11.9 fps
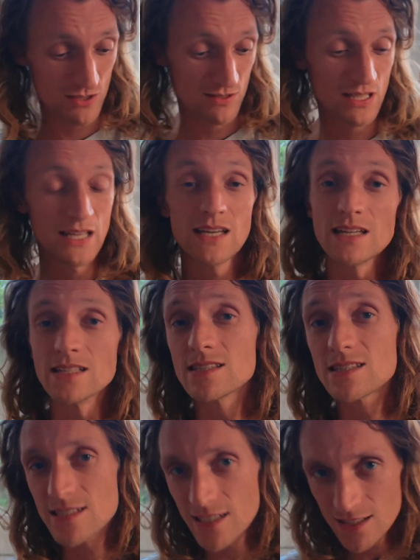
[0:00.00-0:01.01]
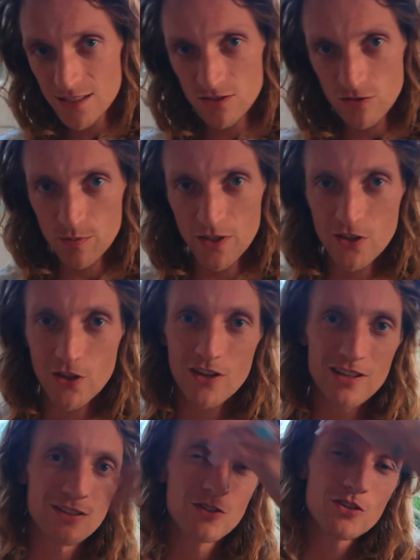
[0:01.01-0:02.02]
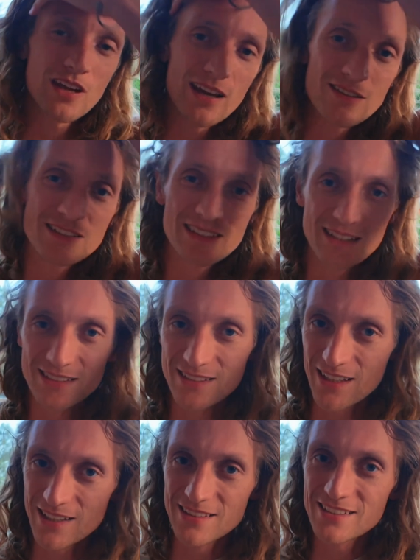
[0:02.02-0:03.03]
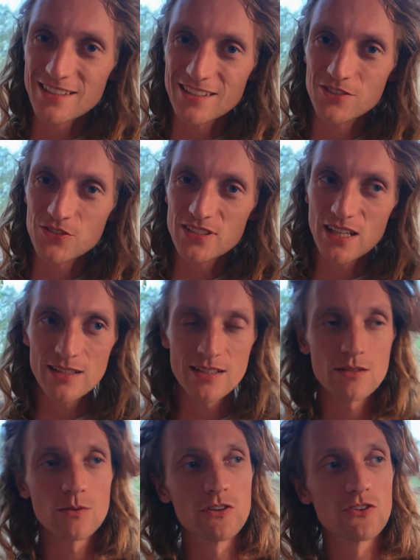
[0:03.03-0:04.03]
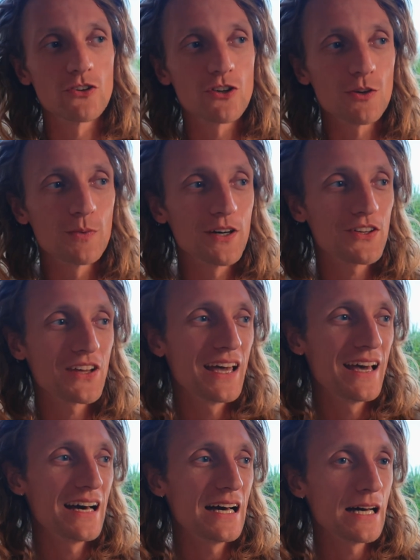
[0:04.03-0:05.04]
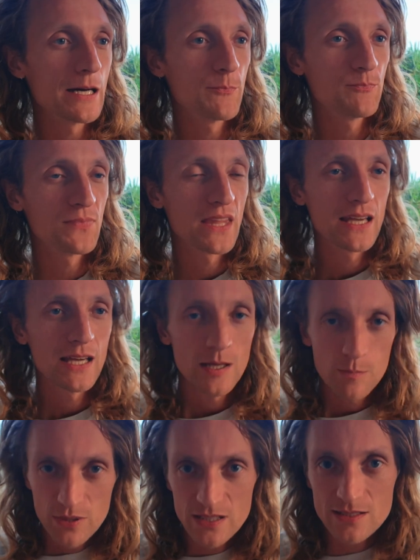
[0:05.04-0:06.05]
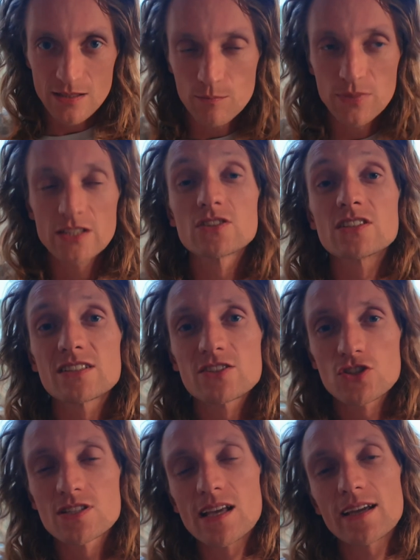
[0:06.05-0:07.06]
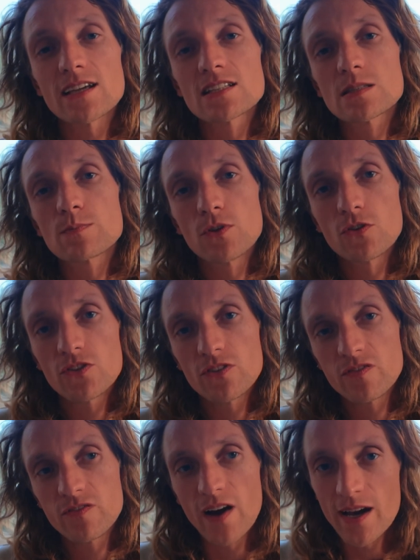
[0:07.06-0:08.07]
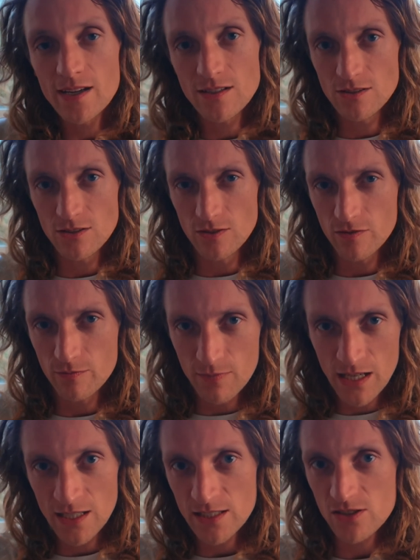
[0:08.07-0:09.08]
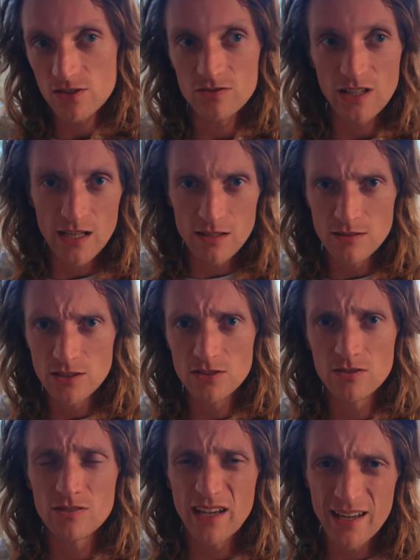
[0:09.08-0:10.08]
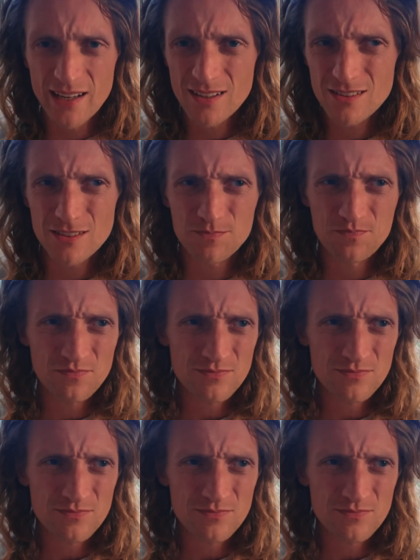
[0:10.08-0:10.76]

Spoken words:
and instinctive, but not on the good Aries instinctive side that I want to talk about. But this just like explosive fire of Mars, of Aries, of anger,